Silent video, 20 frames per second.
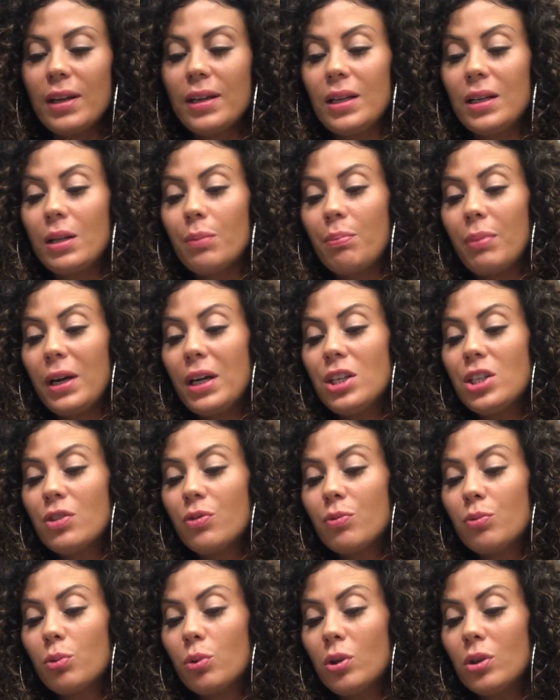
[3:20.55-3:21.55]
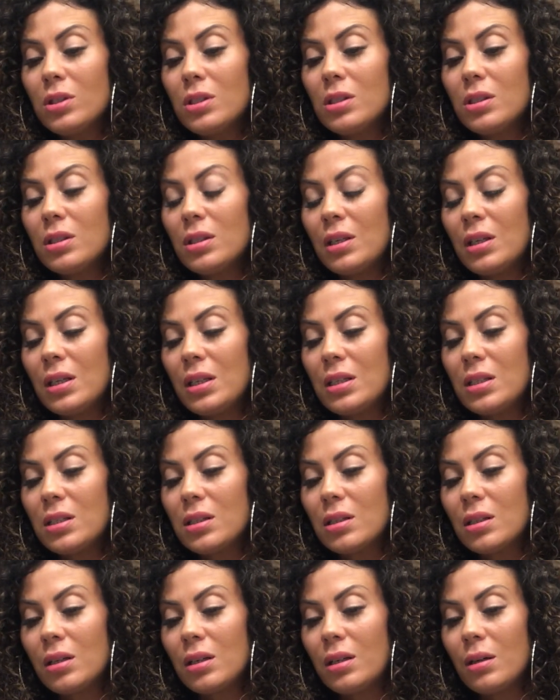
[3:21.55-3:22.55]
And then the Page of Wands
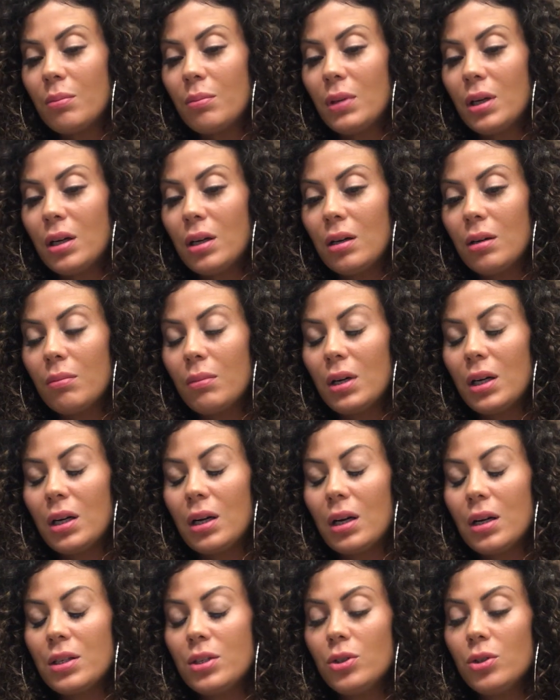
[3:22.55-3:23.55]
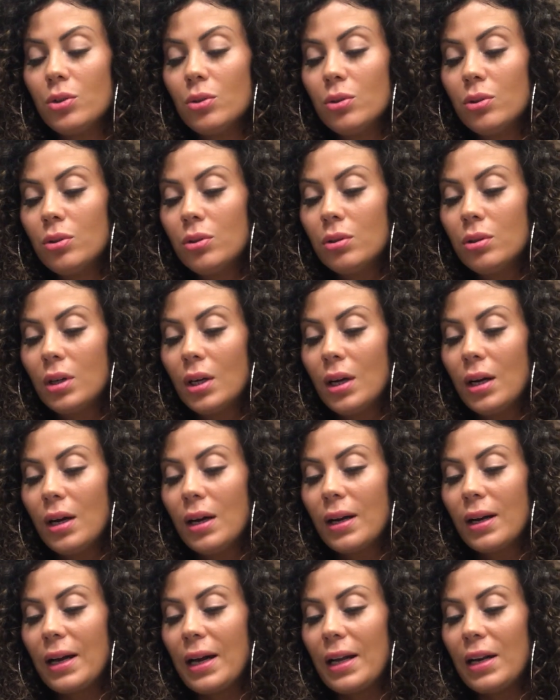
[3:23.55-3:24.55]
is a new
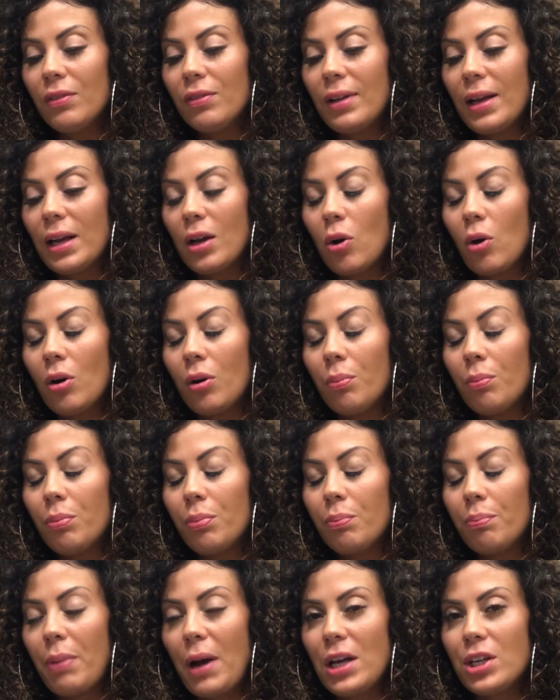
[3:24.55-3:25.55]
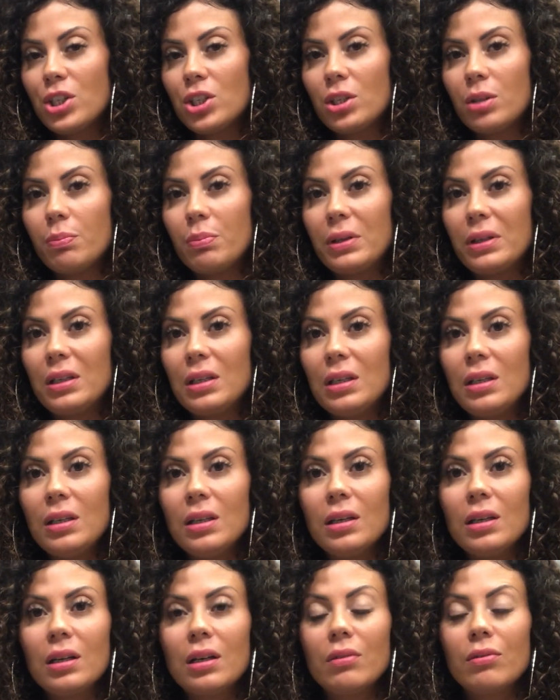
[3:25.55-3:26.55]
kind of like a passionate
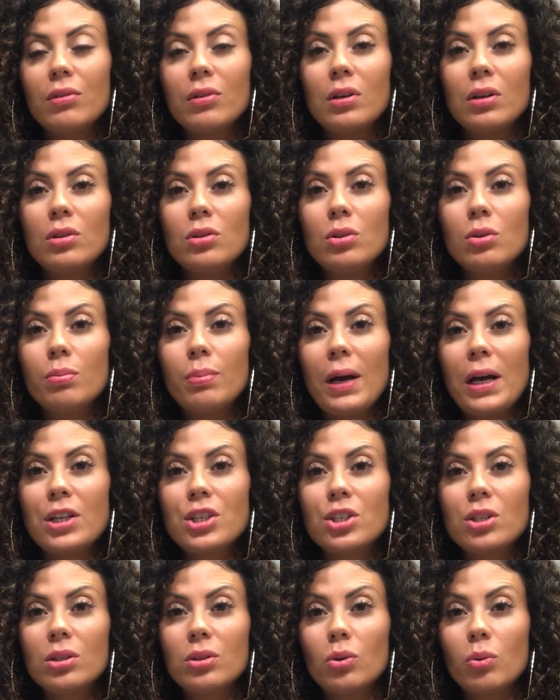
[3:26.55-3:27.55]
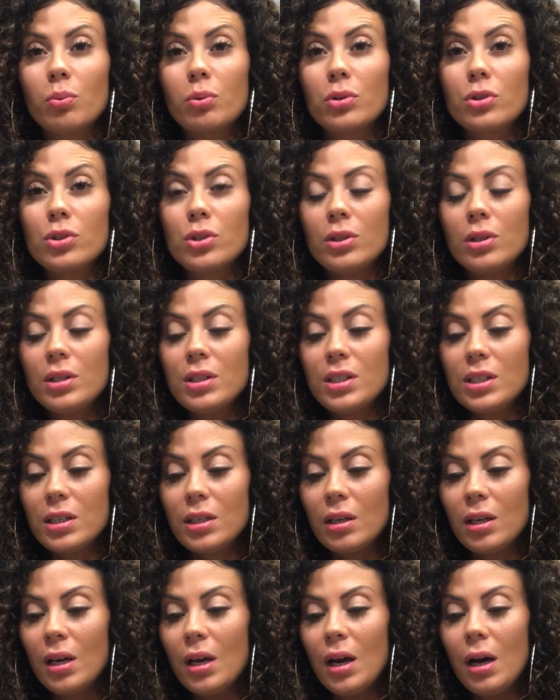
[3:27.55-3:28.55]
beginning, a new passionate
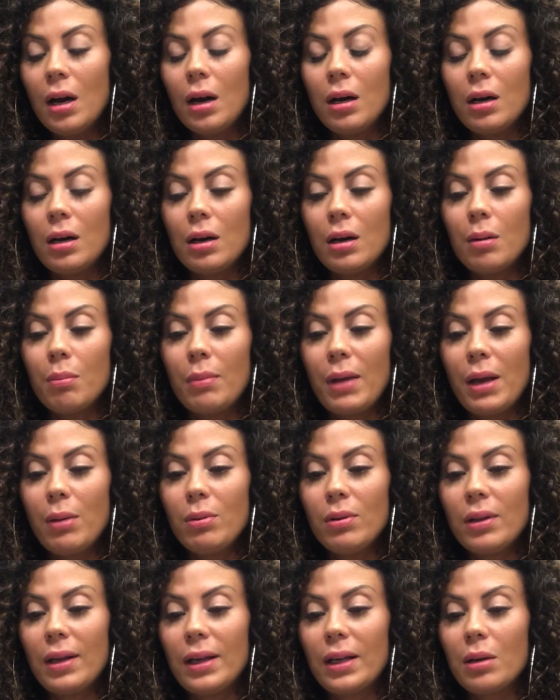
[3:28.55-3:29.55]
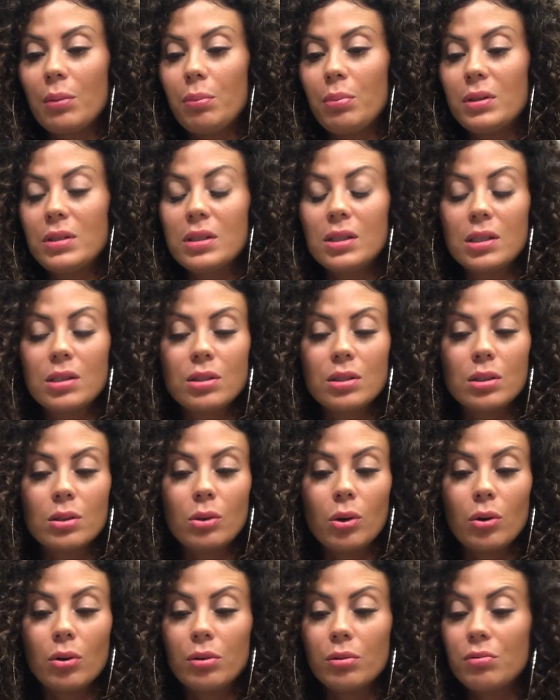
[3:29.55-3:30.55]
opportunity, maybe like a business
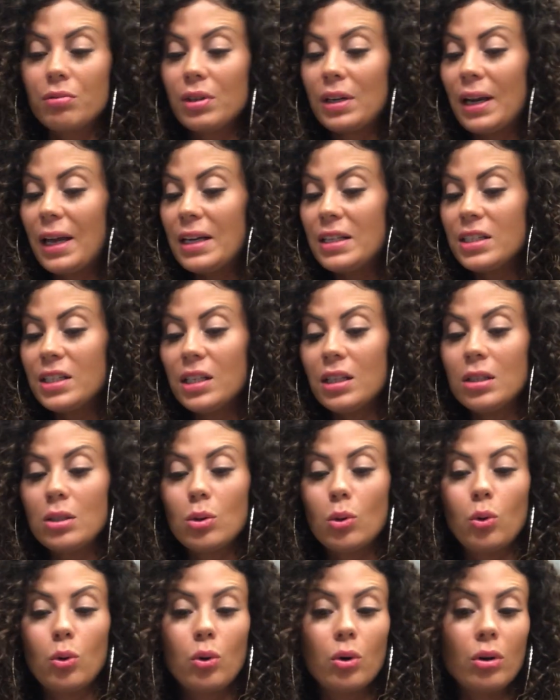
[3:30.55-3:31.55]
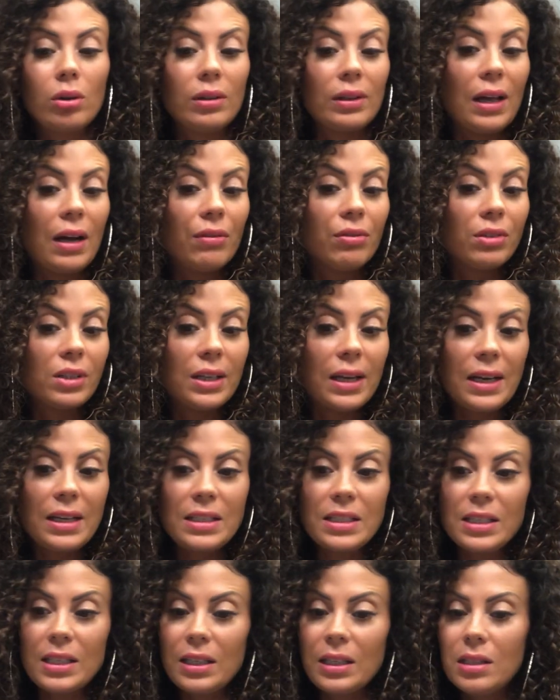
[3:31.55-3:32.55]
related or love
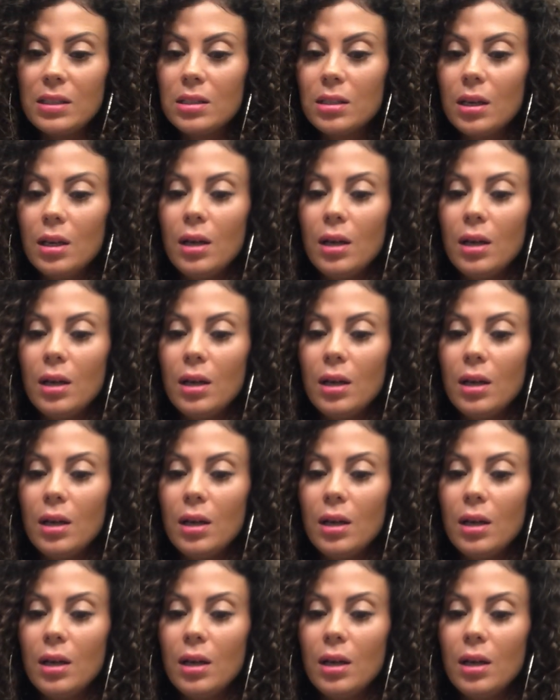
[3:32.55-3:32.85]
related.